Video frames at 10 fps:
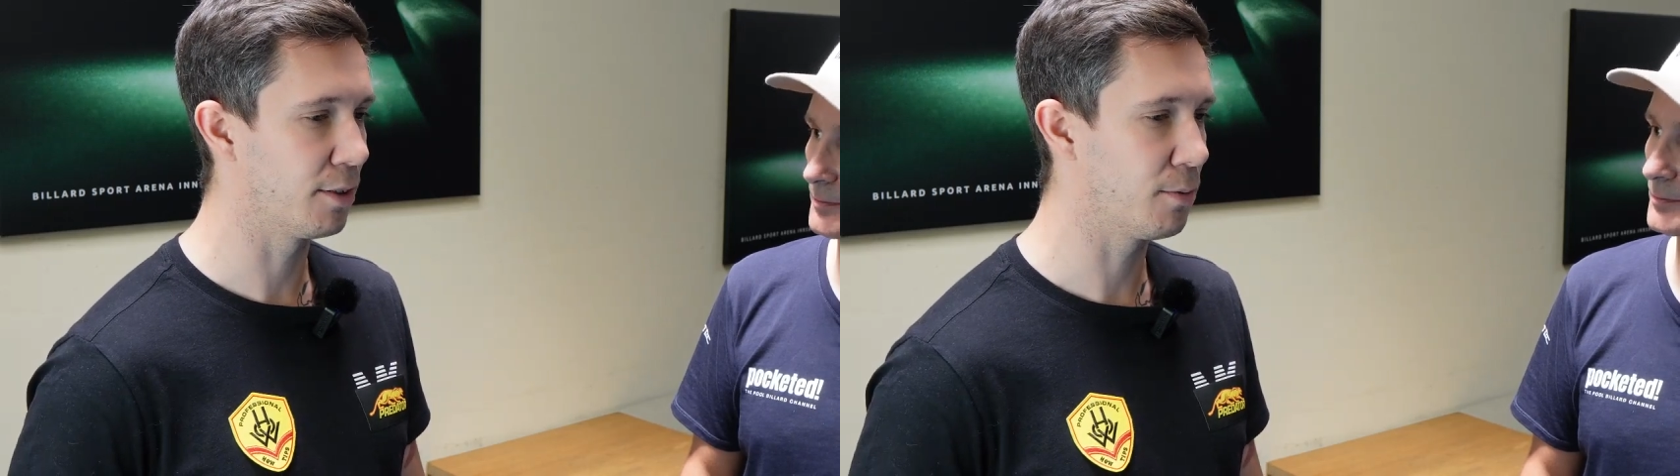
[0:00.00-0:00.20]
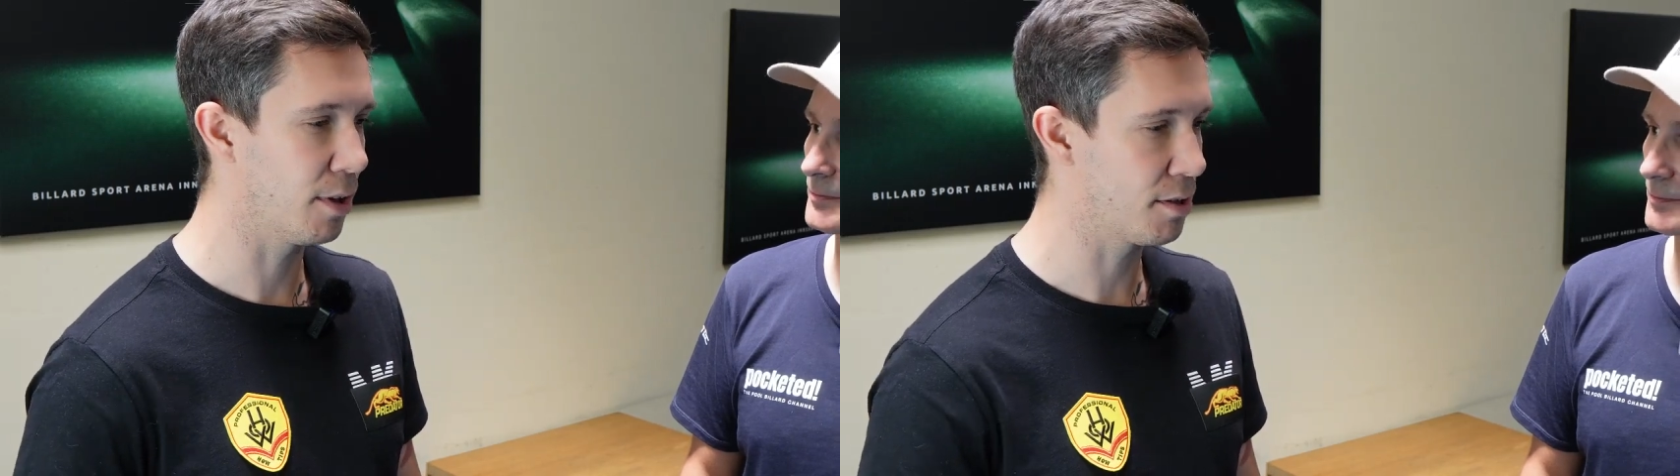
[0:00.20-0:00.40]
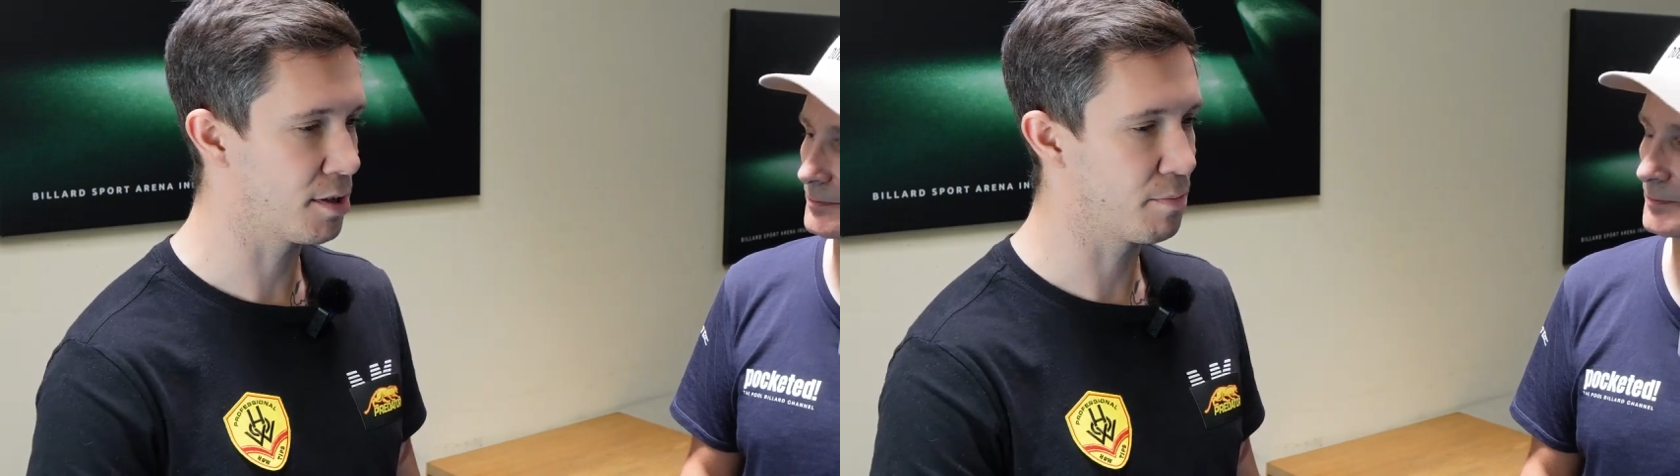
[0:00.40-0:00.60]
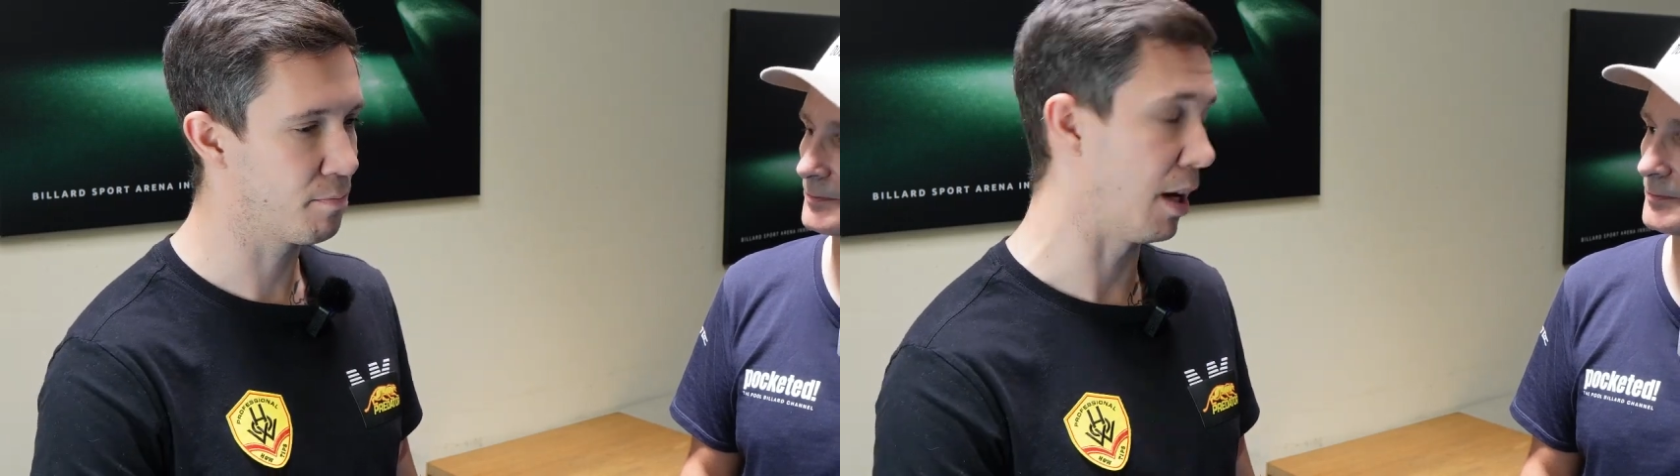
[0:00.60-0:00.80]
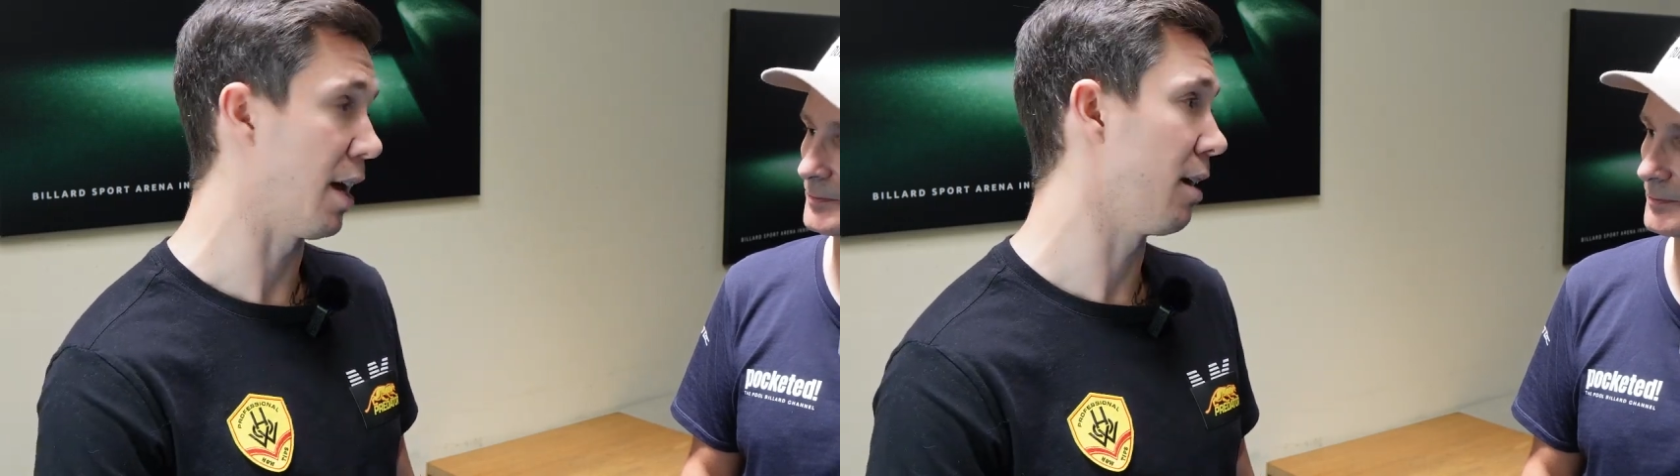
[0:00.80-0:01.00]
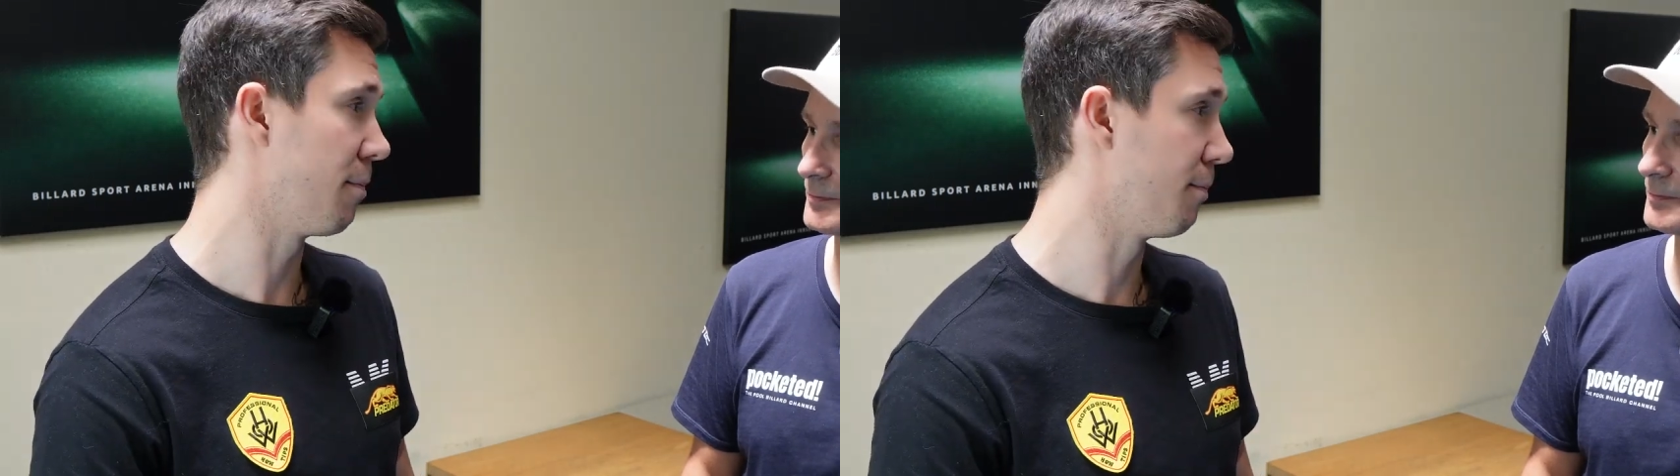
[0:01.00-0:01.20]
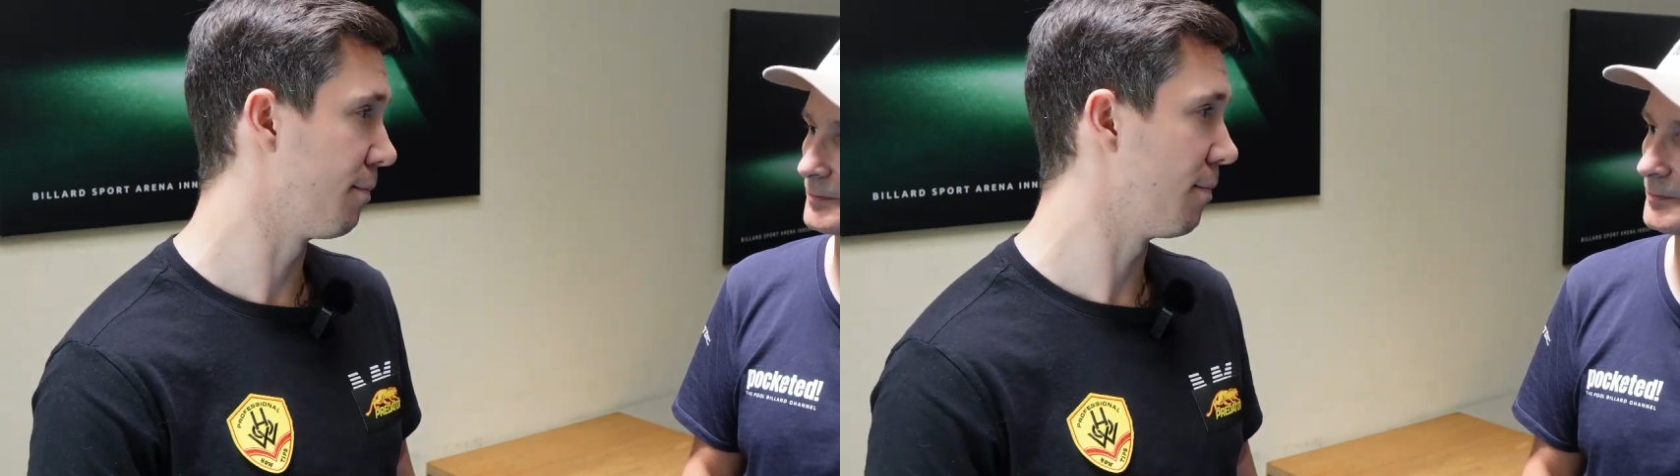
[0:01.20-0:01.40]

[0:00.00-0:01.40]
and once play.